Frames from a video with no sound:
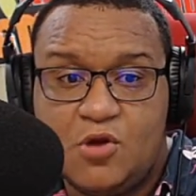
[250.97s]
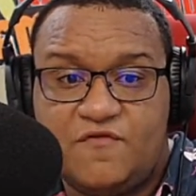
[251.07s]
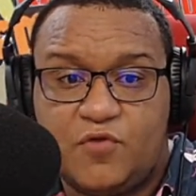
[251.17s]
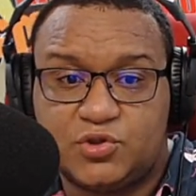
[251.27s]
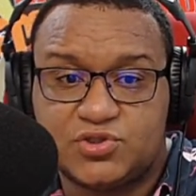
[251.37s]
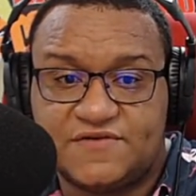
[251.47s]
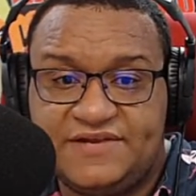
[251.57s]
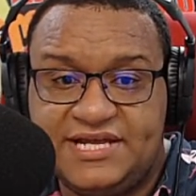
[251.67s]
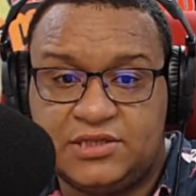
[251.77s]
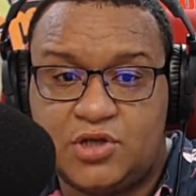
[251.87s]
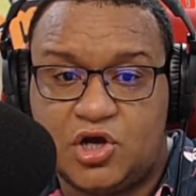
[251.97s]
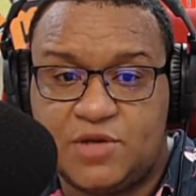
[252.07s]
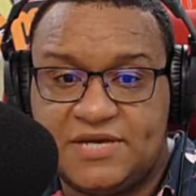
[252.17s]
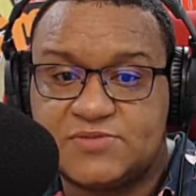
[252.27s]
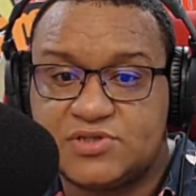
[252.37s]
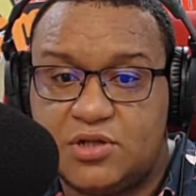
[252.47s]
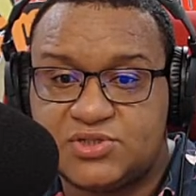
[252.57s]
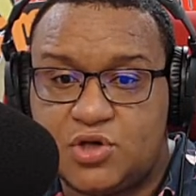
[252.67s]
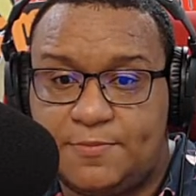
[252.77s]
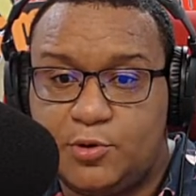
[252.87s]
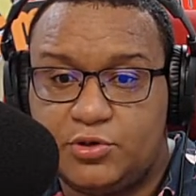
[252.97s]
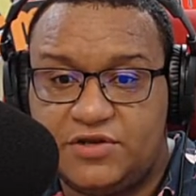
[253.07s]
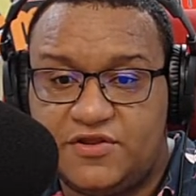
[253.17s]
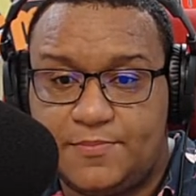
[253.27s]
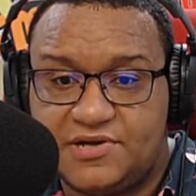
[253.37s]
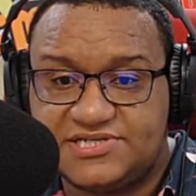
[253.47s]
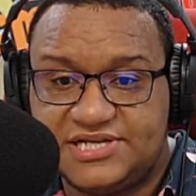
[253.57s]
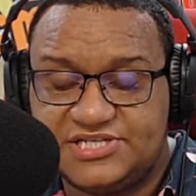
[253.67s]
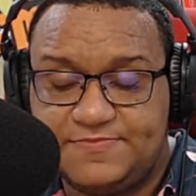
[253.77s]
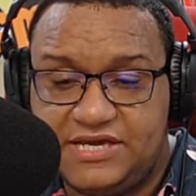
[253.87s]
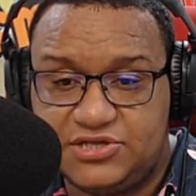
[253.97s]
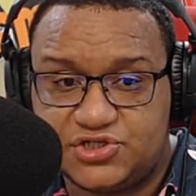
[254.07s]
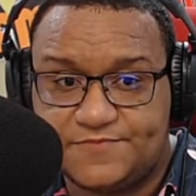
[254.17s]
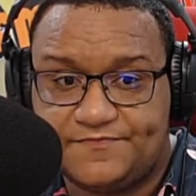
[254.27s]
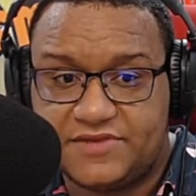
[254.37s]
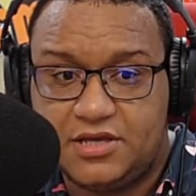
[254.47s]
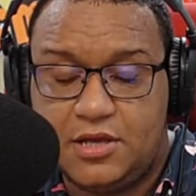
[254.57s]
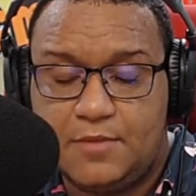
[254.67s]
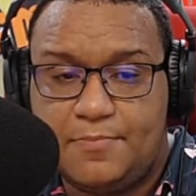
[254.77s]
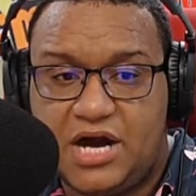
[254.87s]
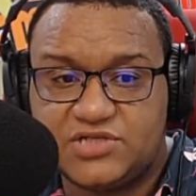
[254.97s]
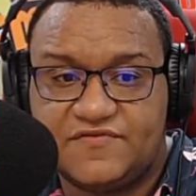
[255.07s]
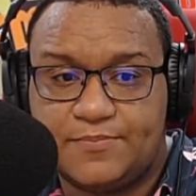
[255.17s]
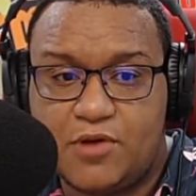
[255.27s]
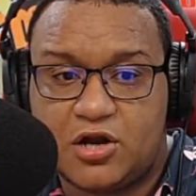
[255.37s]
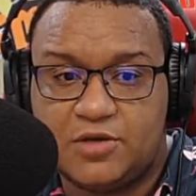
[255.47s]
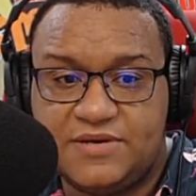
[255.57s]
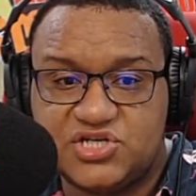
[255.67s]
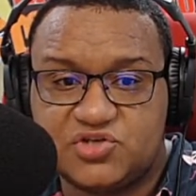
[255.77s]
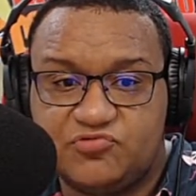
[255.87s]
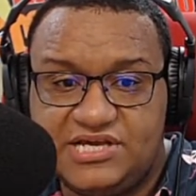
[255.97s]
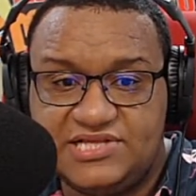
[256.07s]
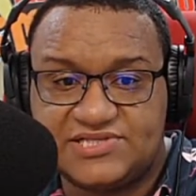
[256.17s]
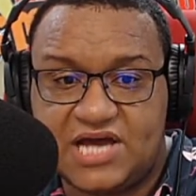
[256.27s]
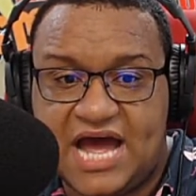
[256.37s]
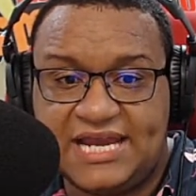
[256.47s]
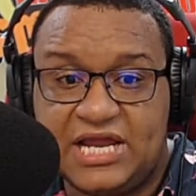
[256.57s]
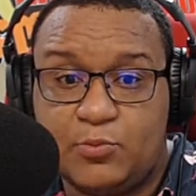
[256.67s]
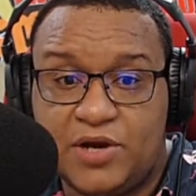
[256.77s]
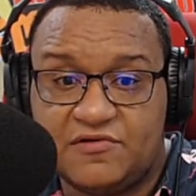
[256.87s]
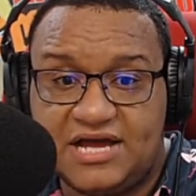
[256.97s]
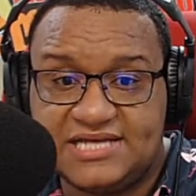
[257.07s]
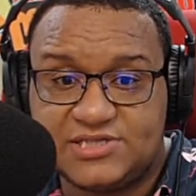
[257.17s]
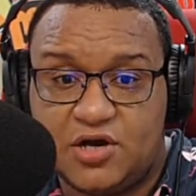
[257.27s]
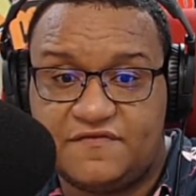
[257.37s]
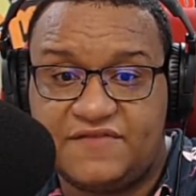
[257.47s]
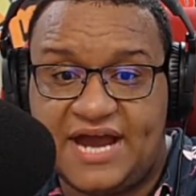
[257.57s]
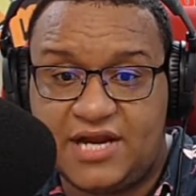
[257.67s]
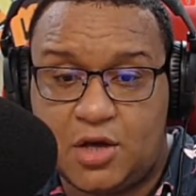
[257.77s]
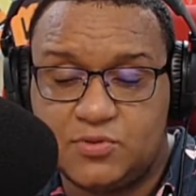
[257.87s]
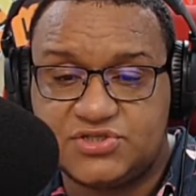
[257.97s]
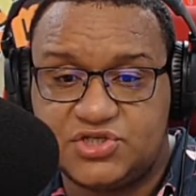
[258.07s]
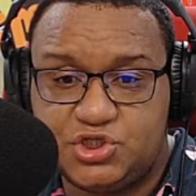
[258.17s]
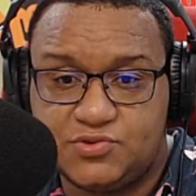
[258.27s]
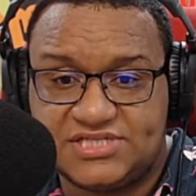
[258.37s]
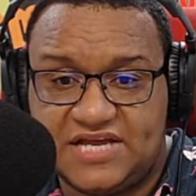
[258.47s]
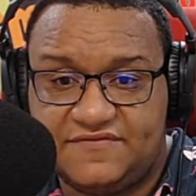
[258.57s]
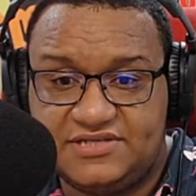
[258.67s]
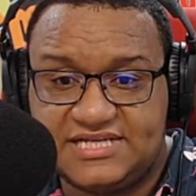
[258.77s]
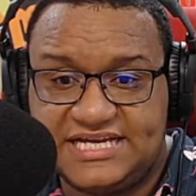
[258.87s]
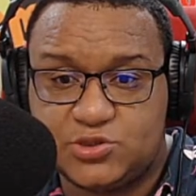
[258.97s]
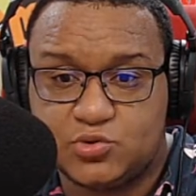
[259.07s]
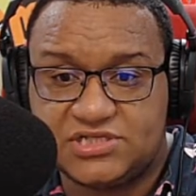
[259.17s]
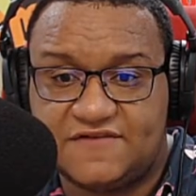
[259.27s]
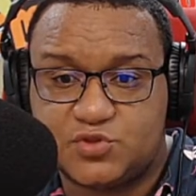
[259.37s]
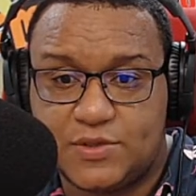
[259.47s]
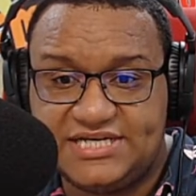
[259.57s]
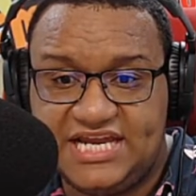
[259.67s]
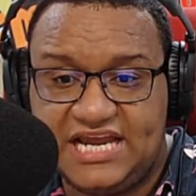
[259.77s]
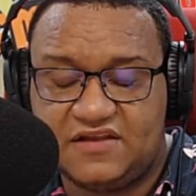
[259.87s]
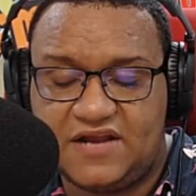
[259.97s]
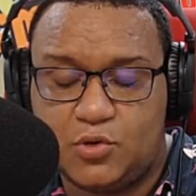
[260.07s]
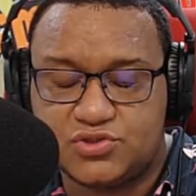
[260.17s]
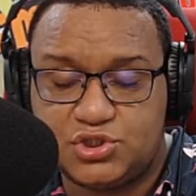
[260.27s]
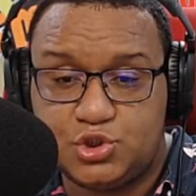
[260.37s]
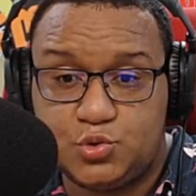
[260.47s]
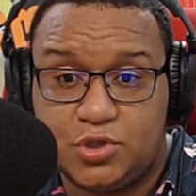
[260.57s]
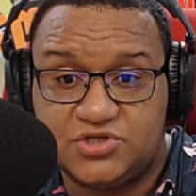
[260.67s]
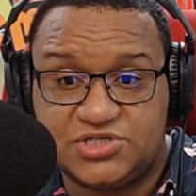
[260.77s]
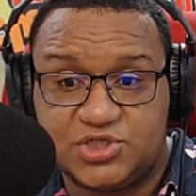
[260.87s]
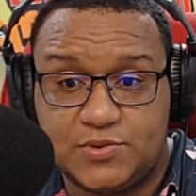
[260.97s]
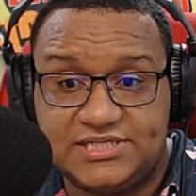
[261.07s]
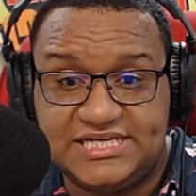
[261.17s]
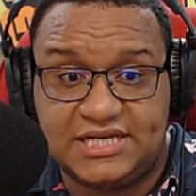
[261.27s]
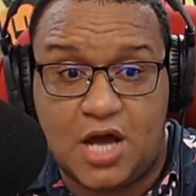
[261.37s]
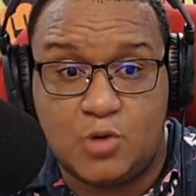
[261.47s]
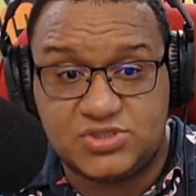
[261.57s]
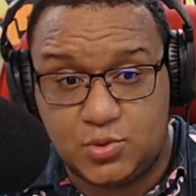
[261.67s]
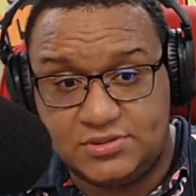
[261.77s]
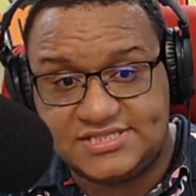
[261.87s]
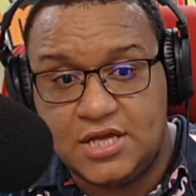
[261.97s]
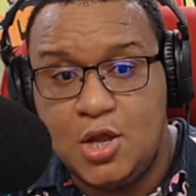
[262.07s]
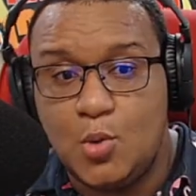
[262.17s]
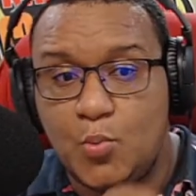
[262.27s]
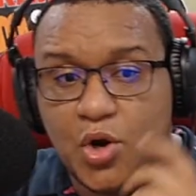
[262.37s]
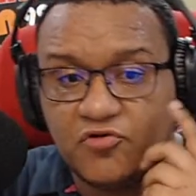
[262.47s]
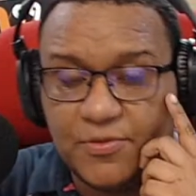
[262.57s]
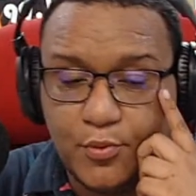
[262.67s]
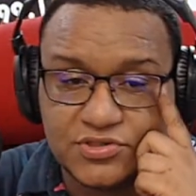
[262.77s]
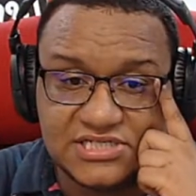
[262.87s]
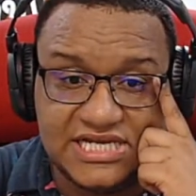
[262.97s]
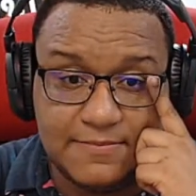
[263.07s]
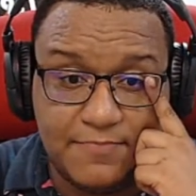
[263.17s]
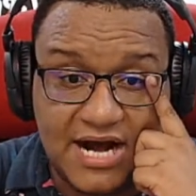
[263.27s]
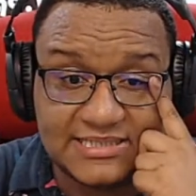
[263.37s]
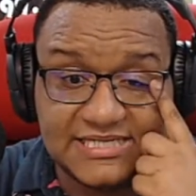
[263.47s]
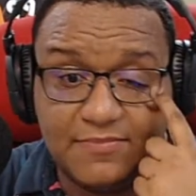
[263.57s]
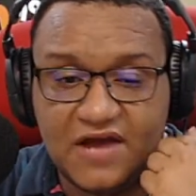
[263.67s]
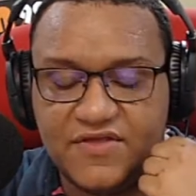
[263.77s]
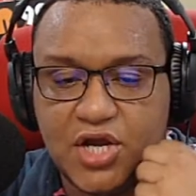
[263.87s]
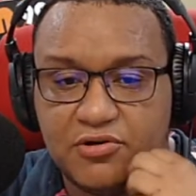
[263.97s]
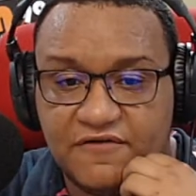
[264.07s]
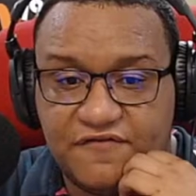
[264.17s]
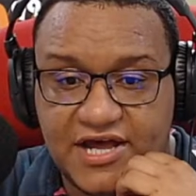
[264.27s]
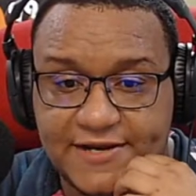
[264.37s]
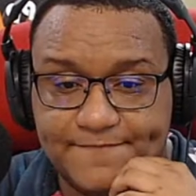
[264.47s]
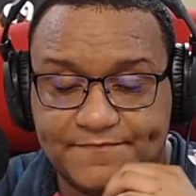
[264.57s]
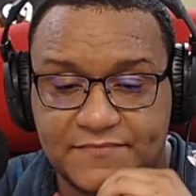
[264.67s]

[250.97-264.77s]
Photos of legal documents was also uploaded on the president's page. Part of the proclamation reads, and whereas of 9 hours on June 7th, a total of 28,228 households were reportedly impacted by the current flood,